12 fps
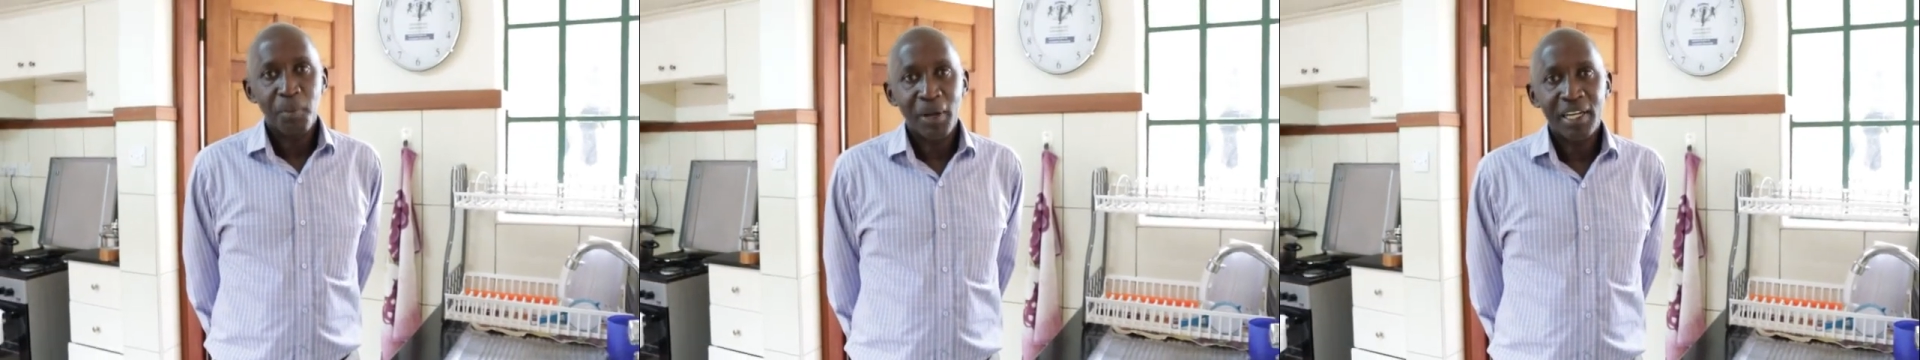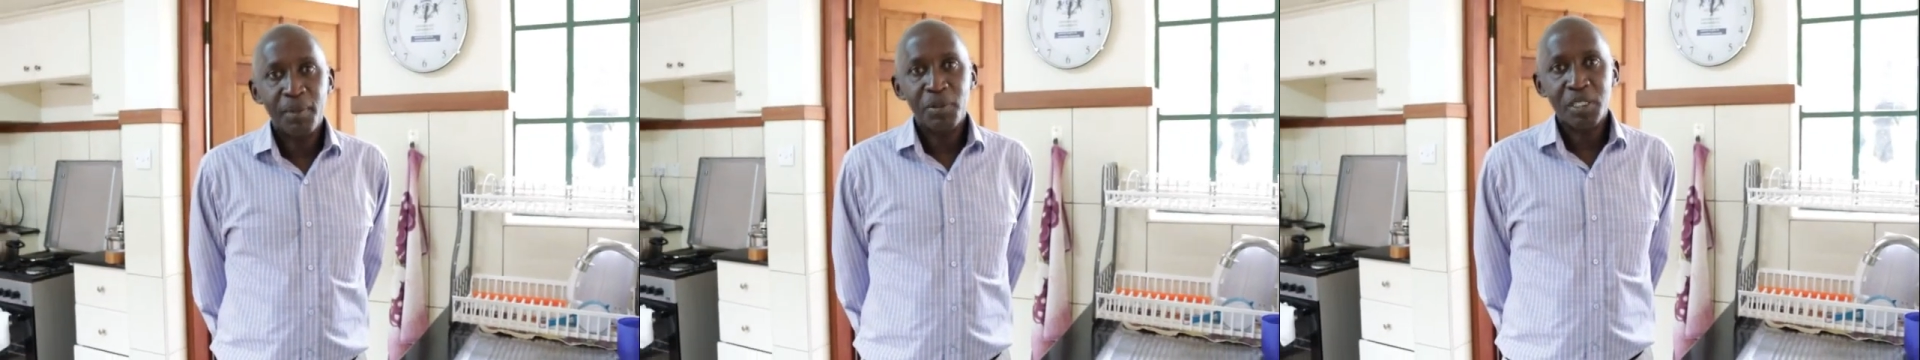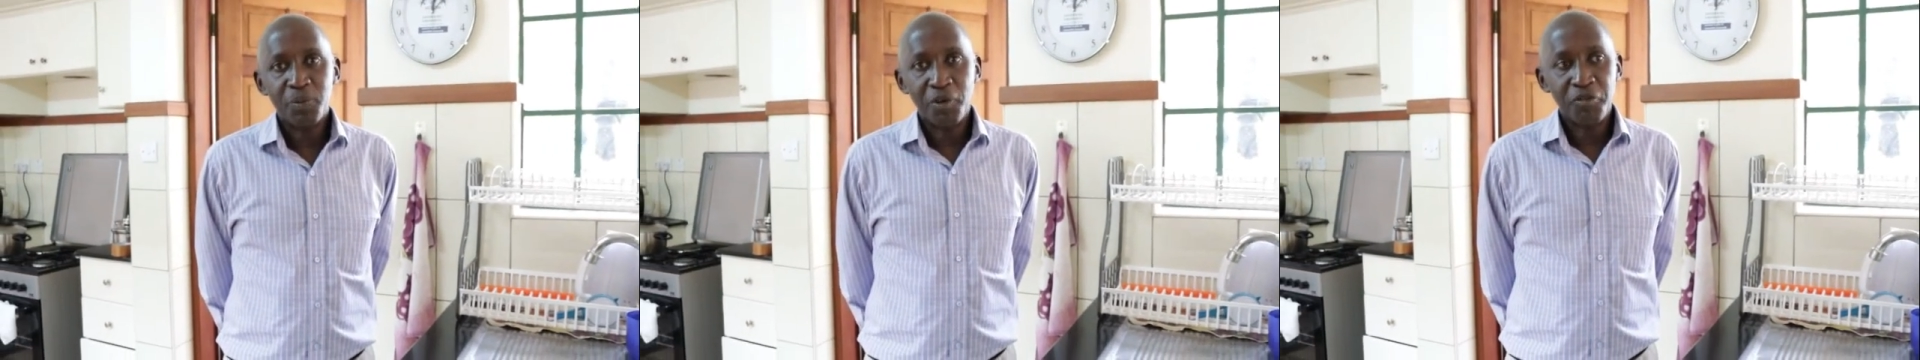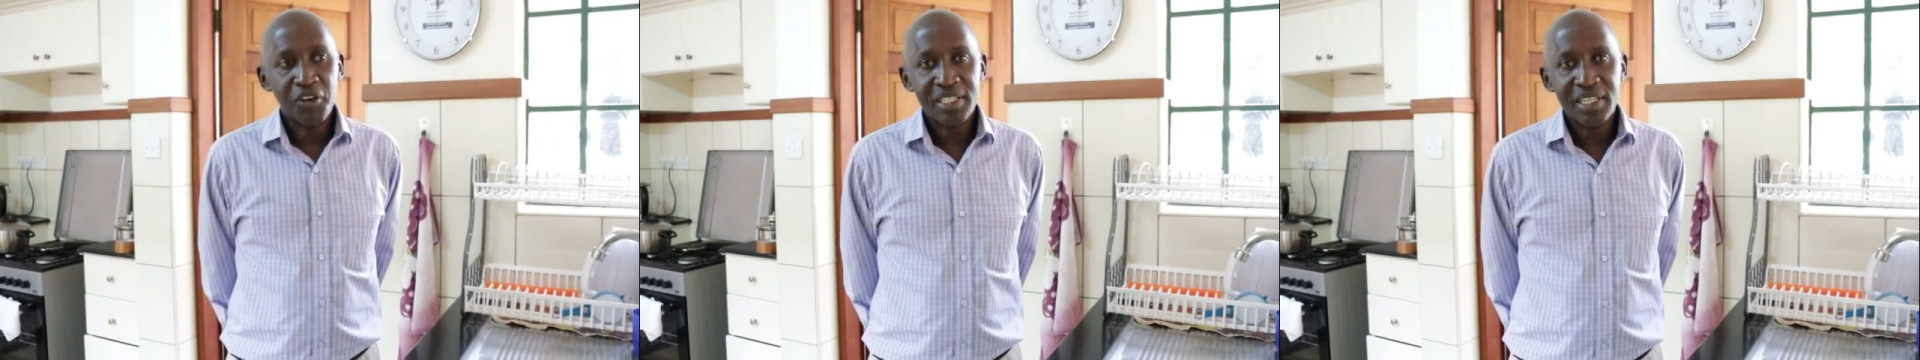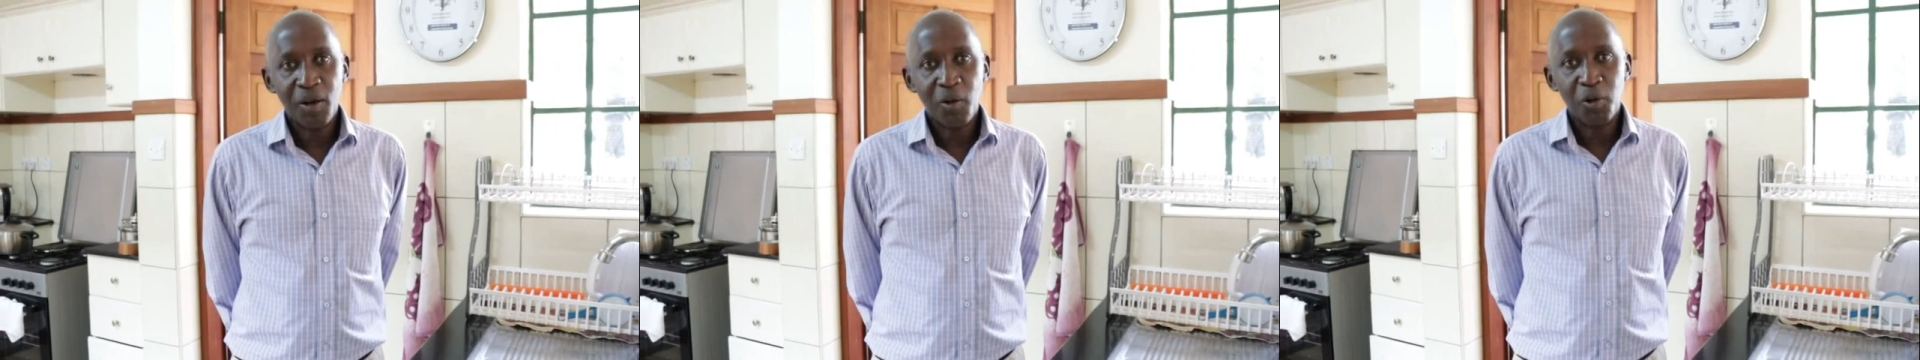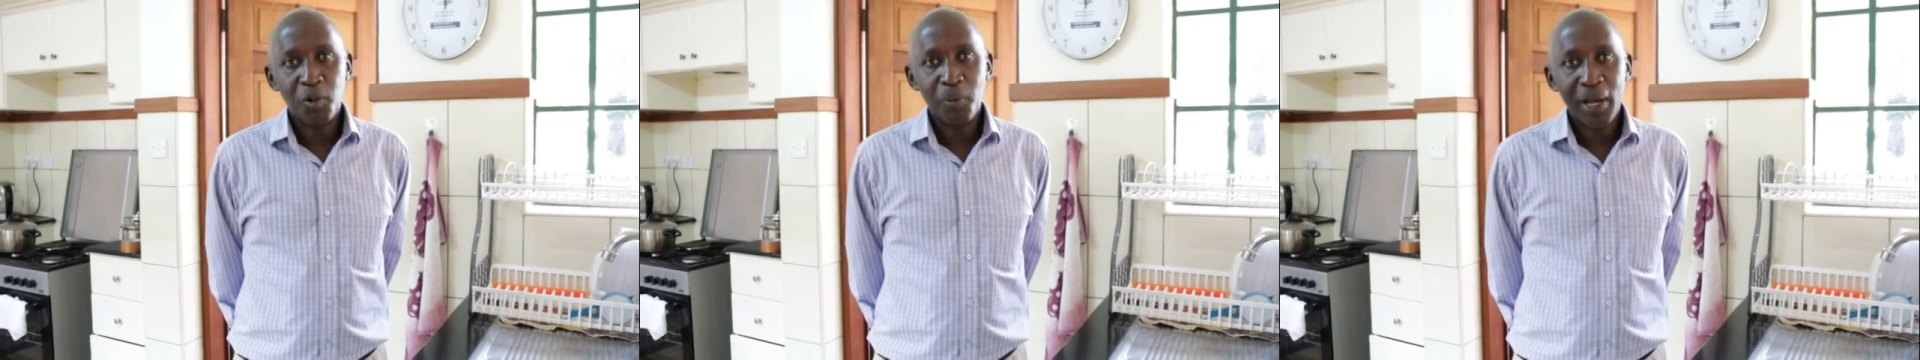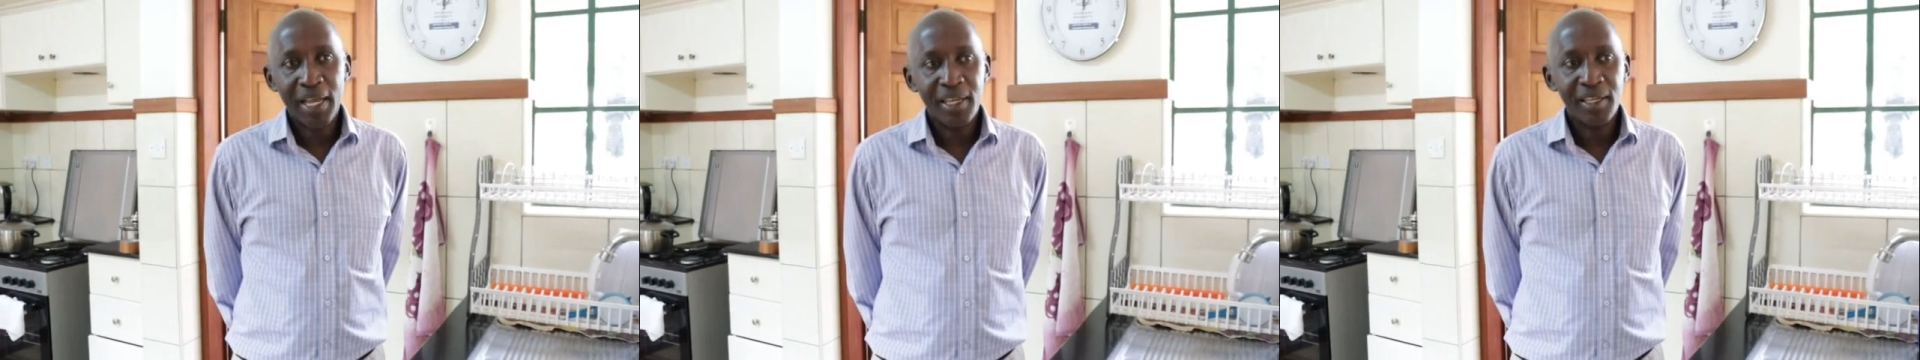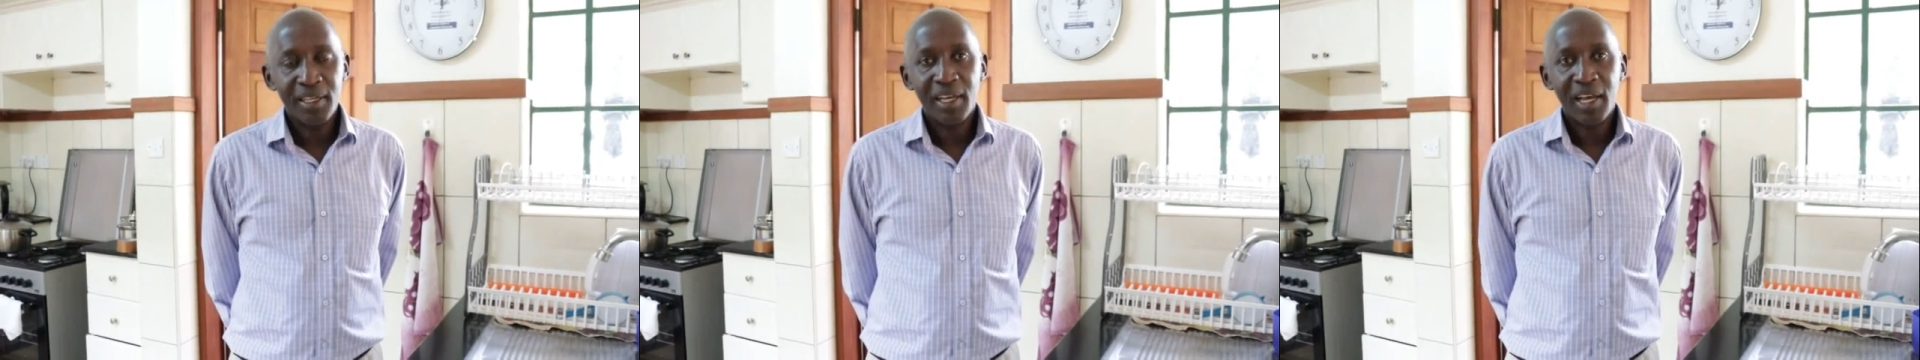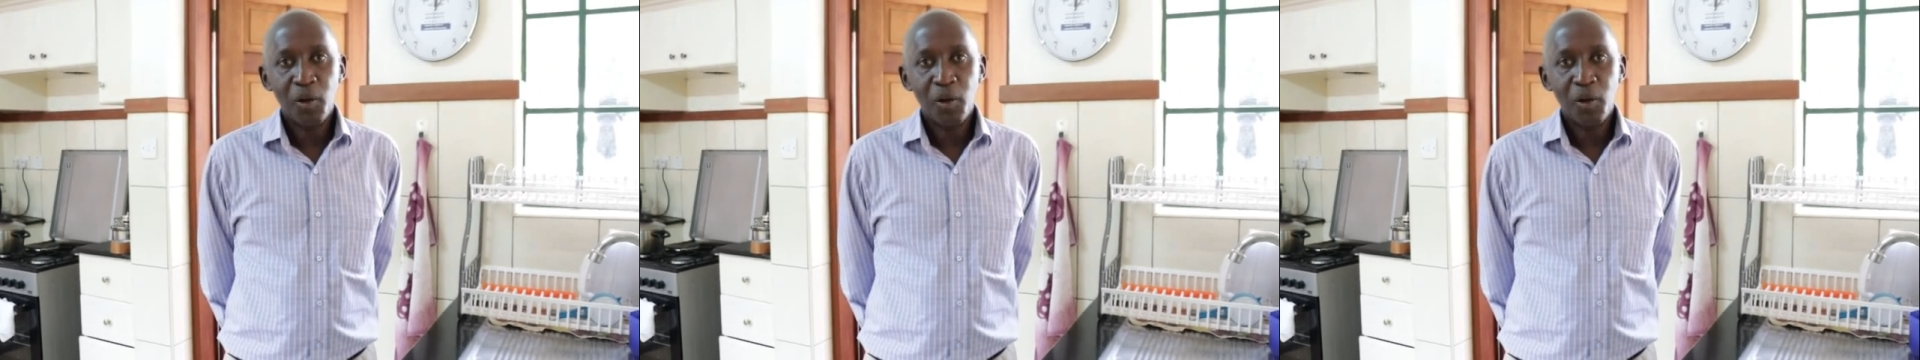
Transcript: My name is Professor Olubayi,